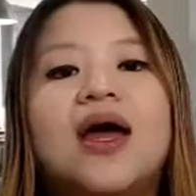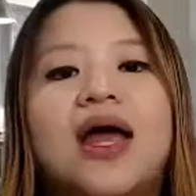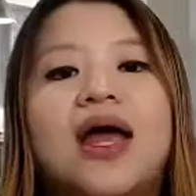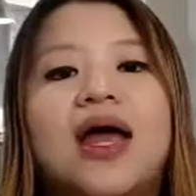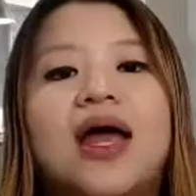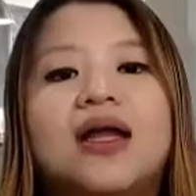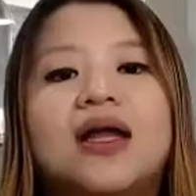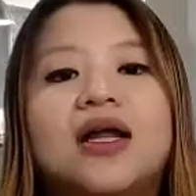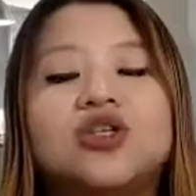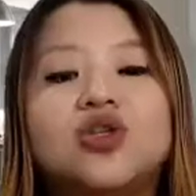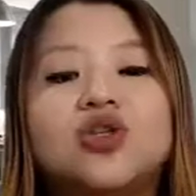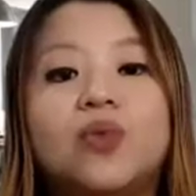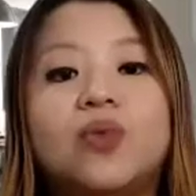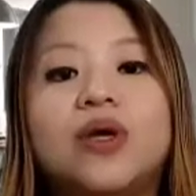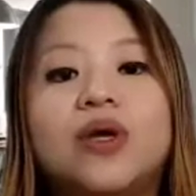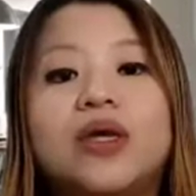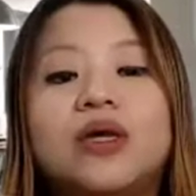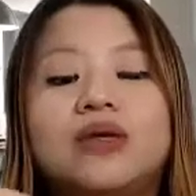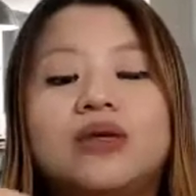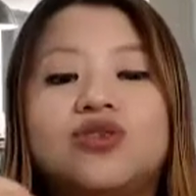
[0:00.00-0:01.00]
And so
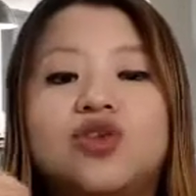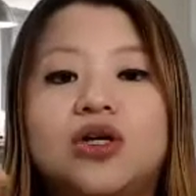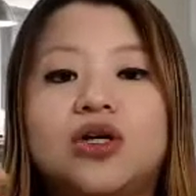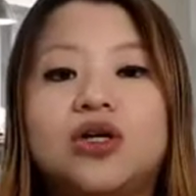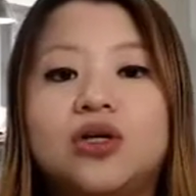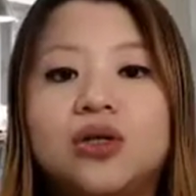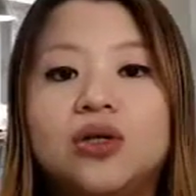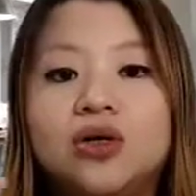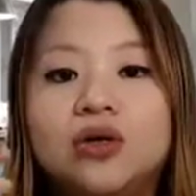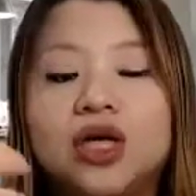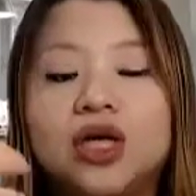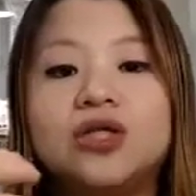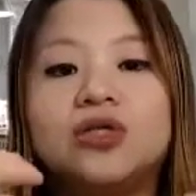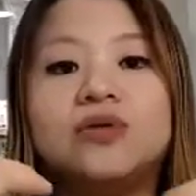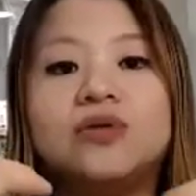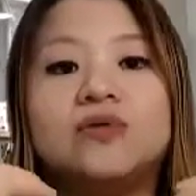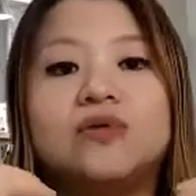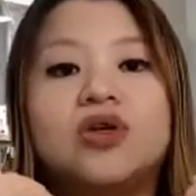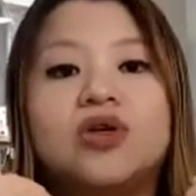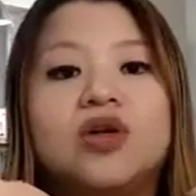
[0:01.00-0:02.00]
we started to look
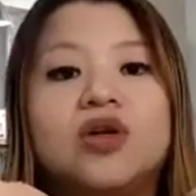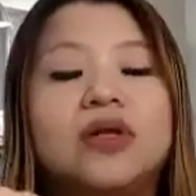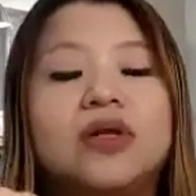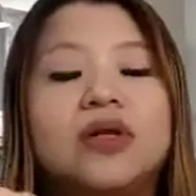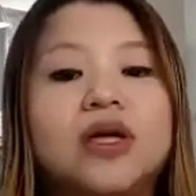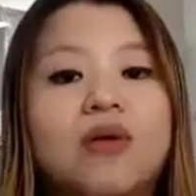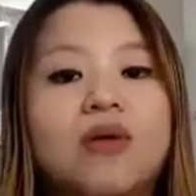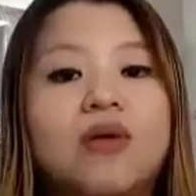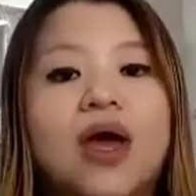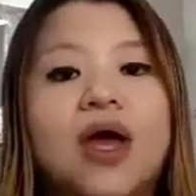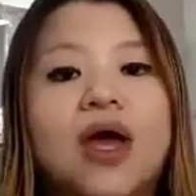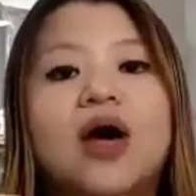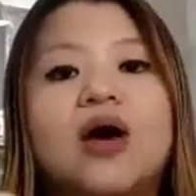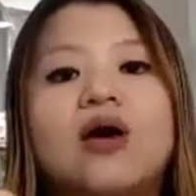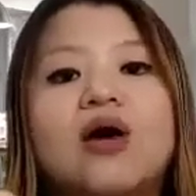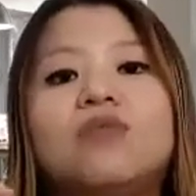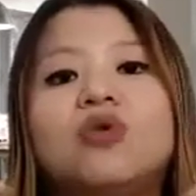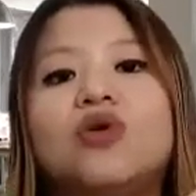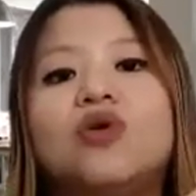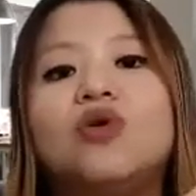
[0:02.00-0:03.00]
into, you know, Little
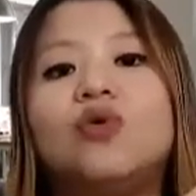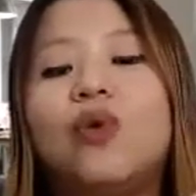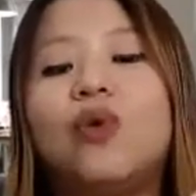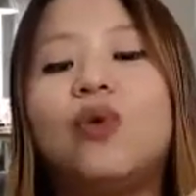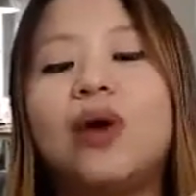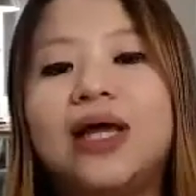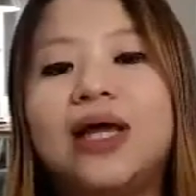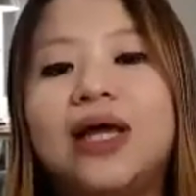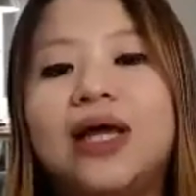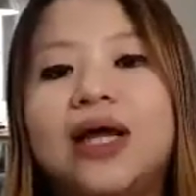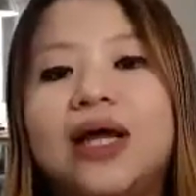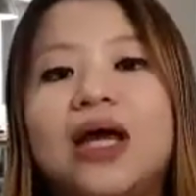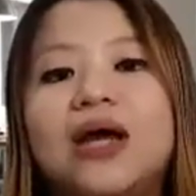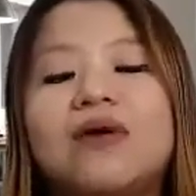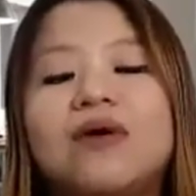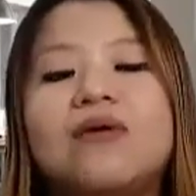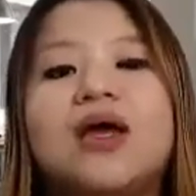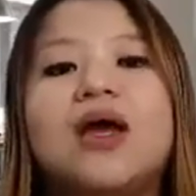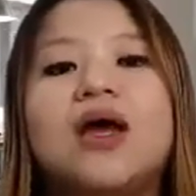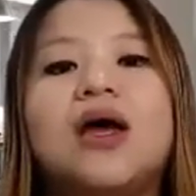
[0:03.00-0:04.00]
Elm, you know, Rowlett
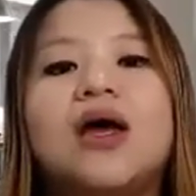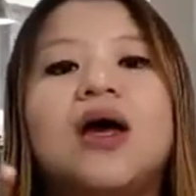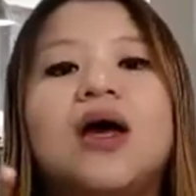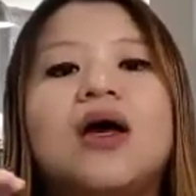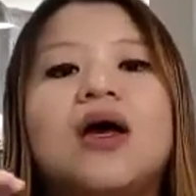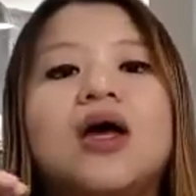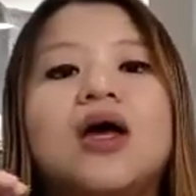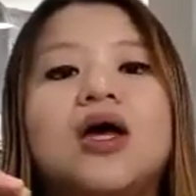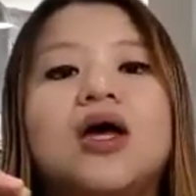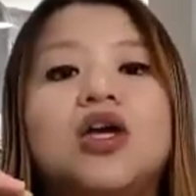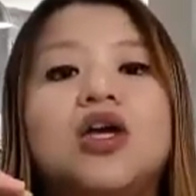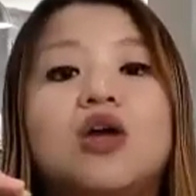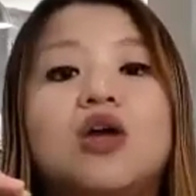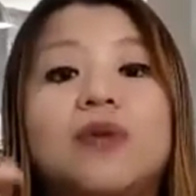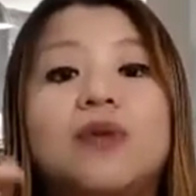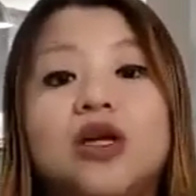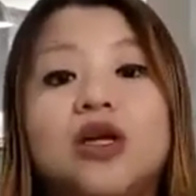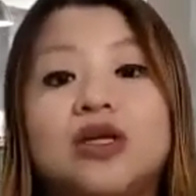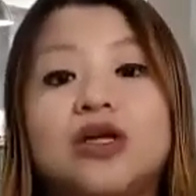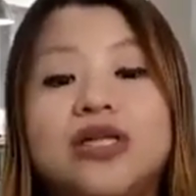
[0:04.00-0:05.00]
area, you know,
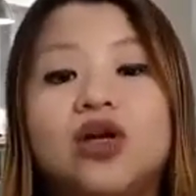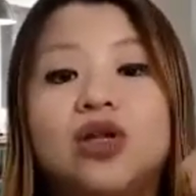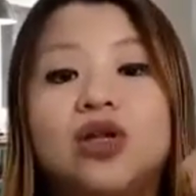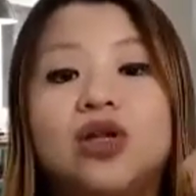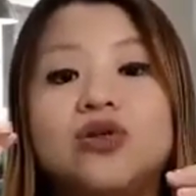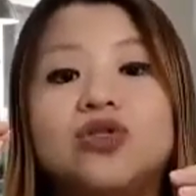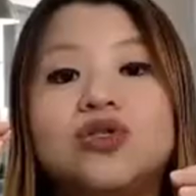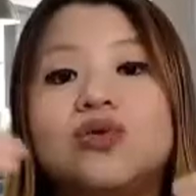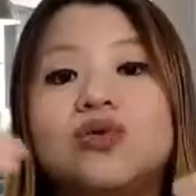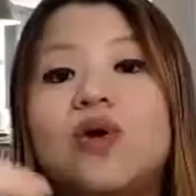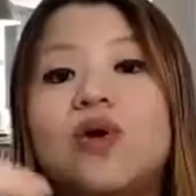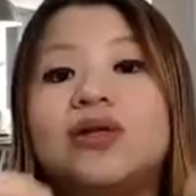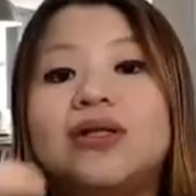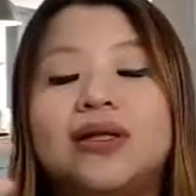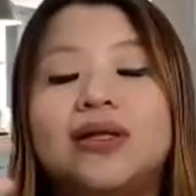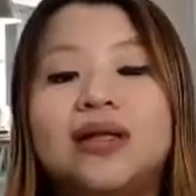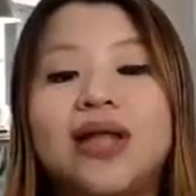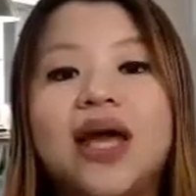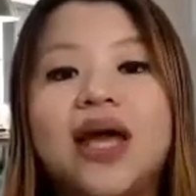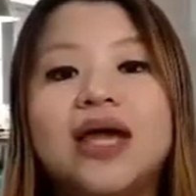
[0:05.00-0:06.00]
because they're close to all
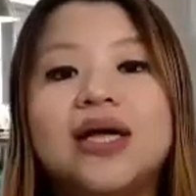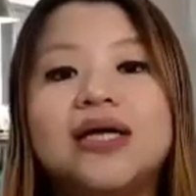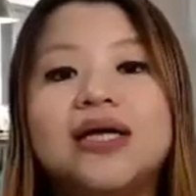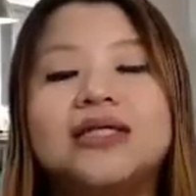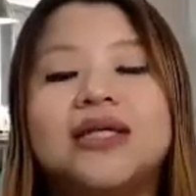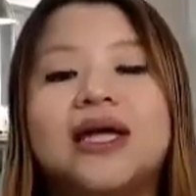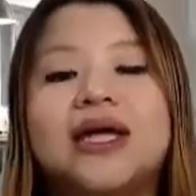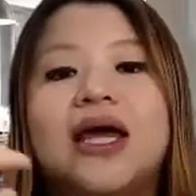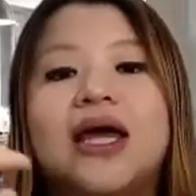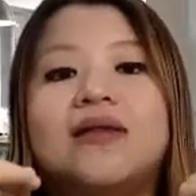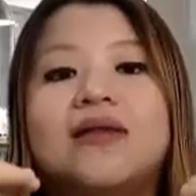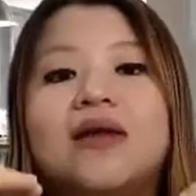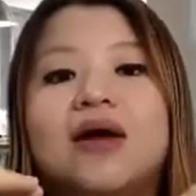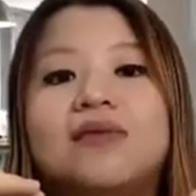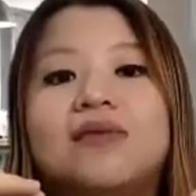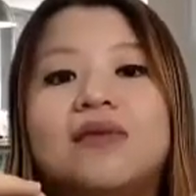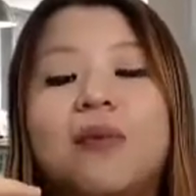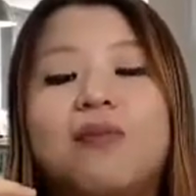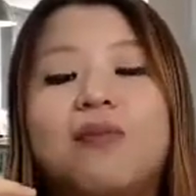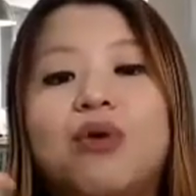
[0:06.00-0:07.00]
the lakes, and
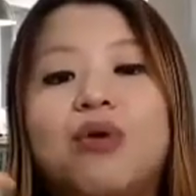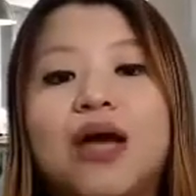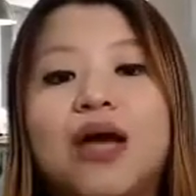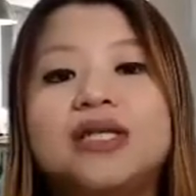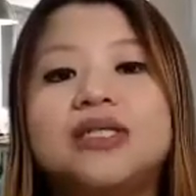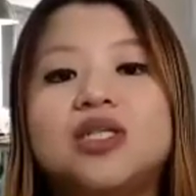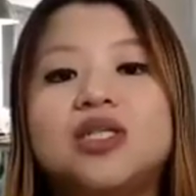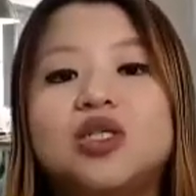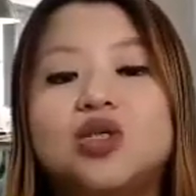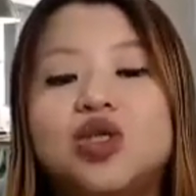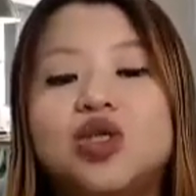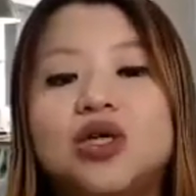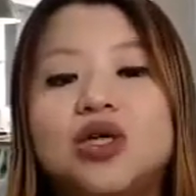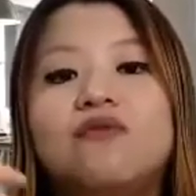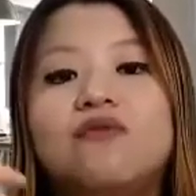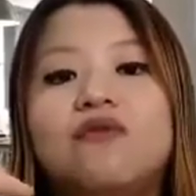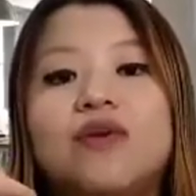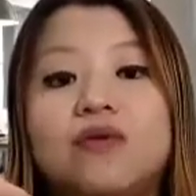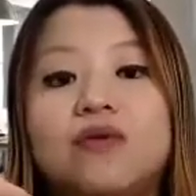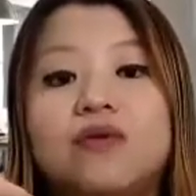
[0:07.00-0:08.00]
the prices
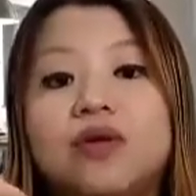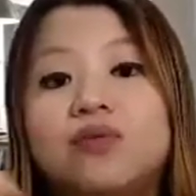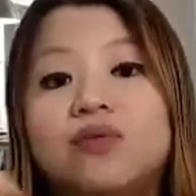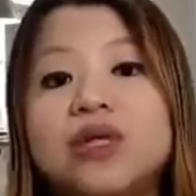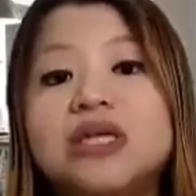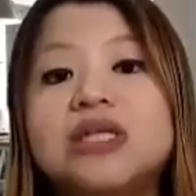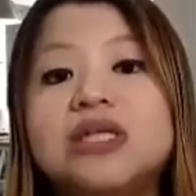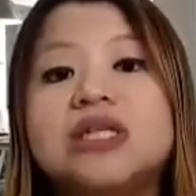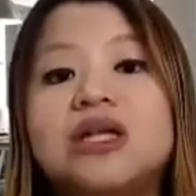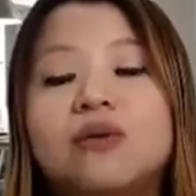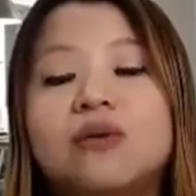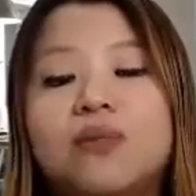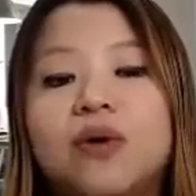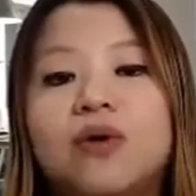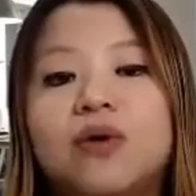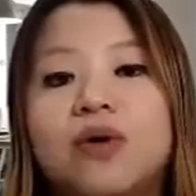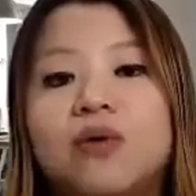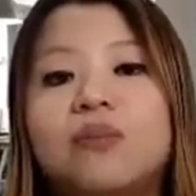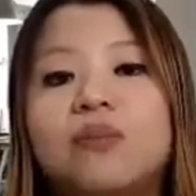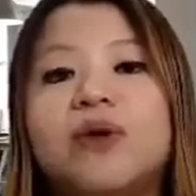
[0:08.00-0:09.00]
feel very
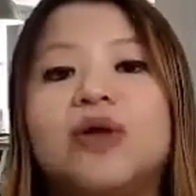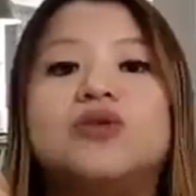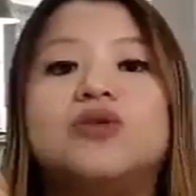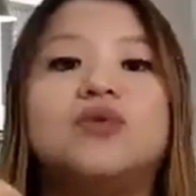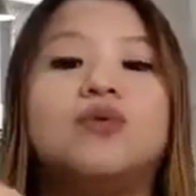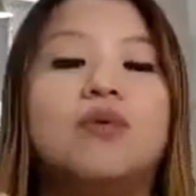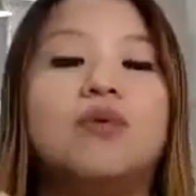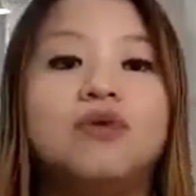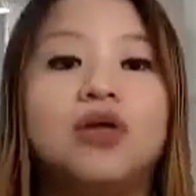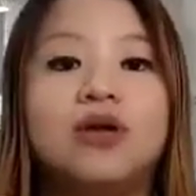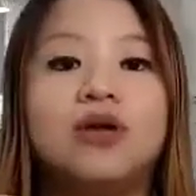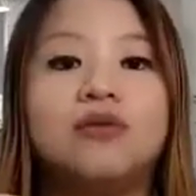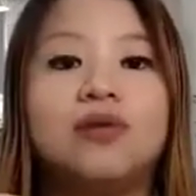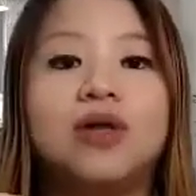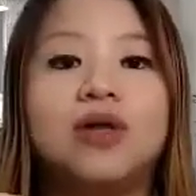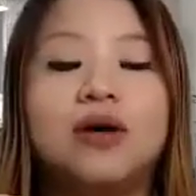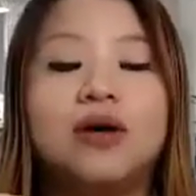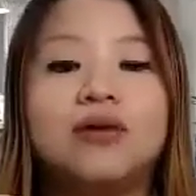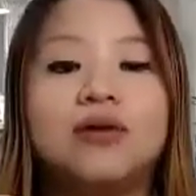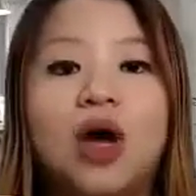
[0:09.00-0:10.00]
reasonable compared to, you know,
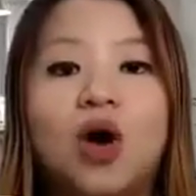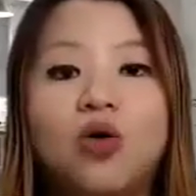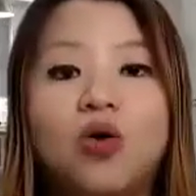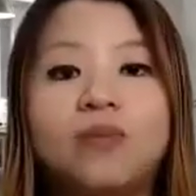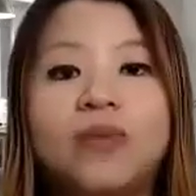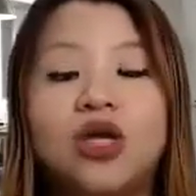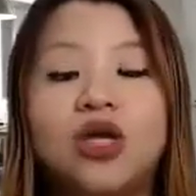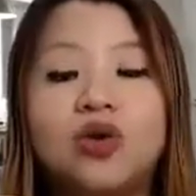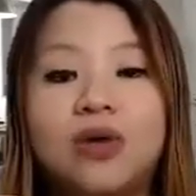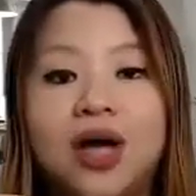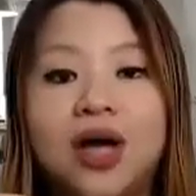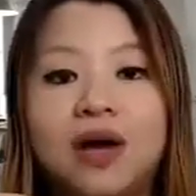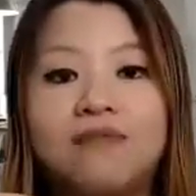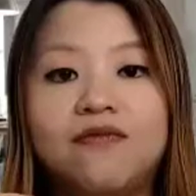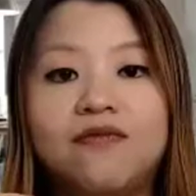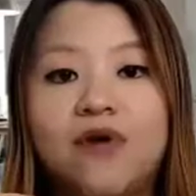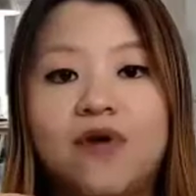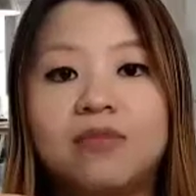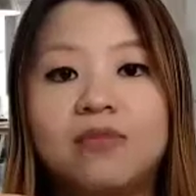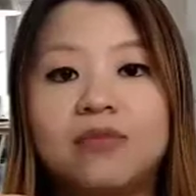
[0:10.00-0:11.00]
the home that you come
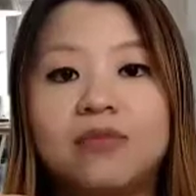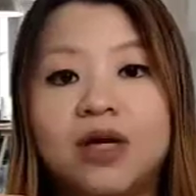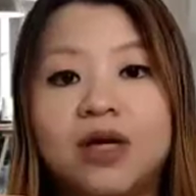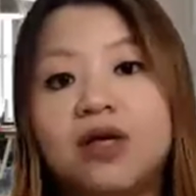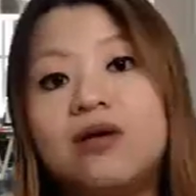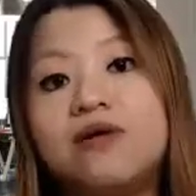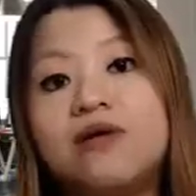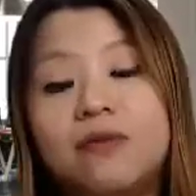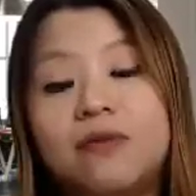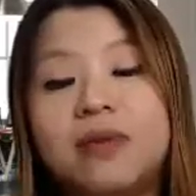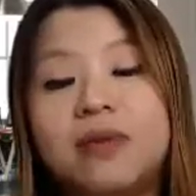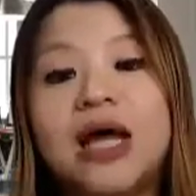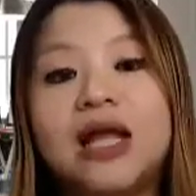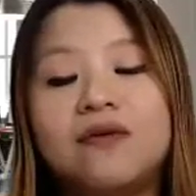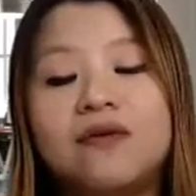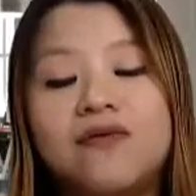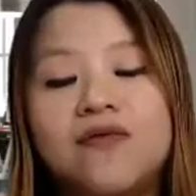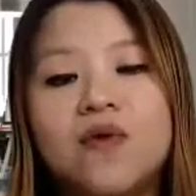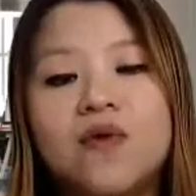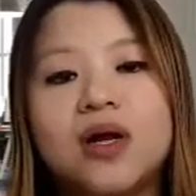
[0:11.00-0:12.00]
from, you know, from
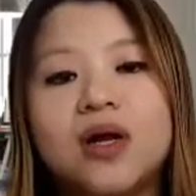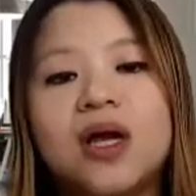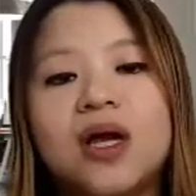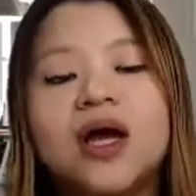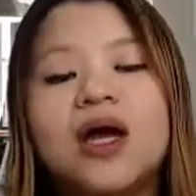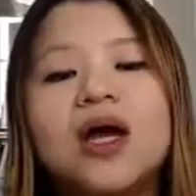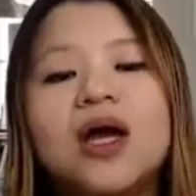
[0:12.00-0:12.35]
California.